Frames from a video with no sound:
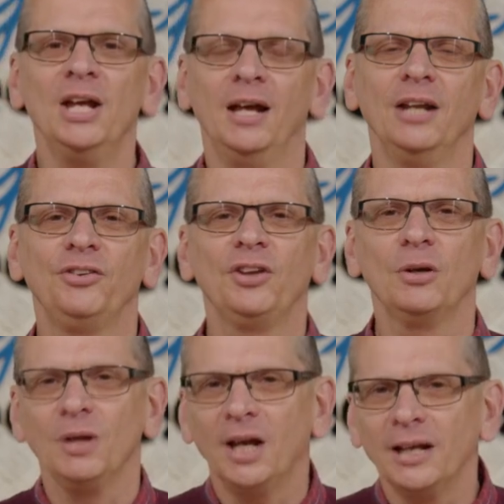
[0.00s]
And so,
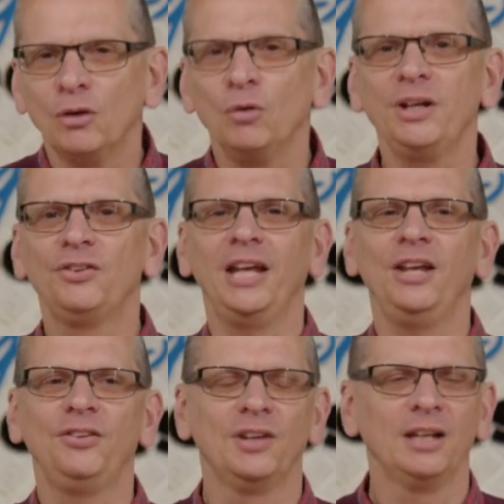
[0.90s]
like, God is
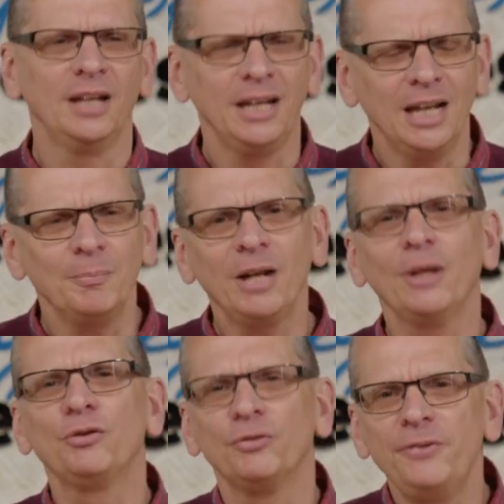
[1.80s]
in many
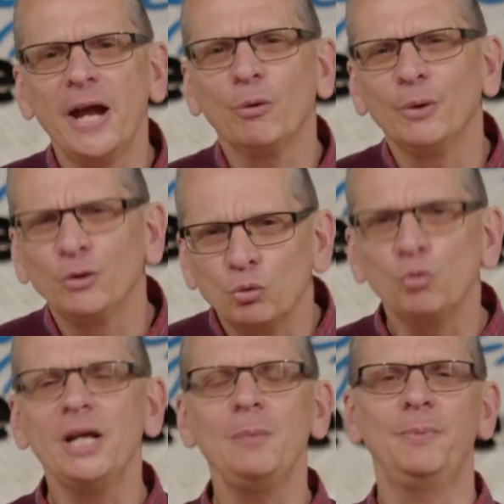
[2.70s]
ways, Pharaoh is
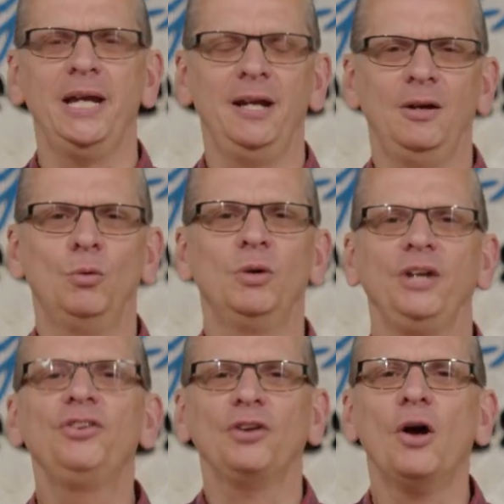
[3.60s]
reaping what he's
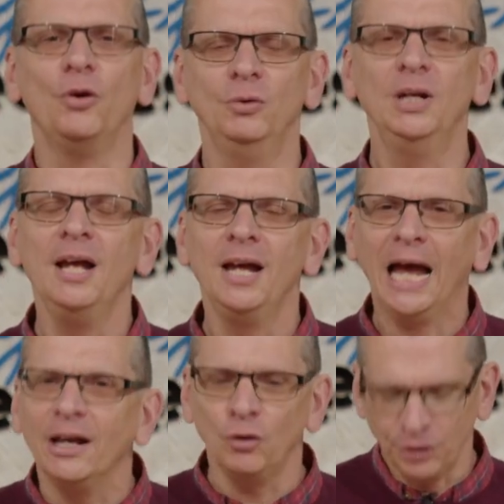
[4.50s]
sown,
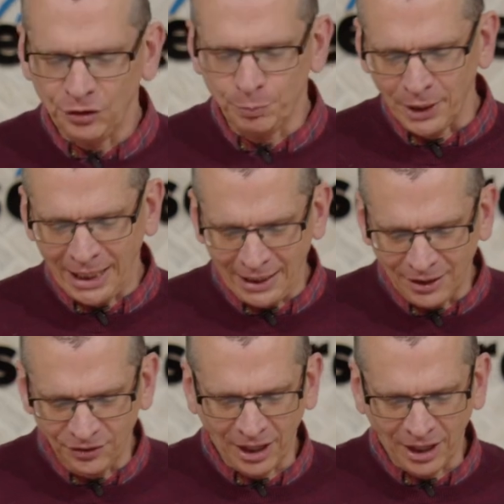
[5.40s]
and God is bringing this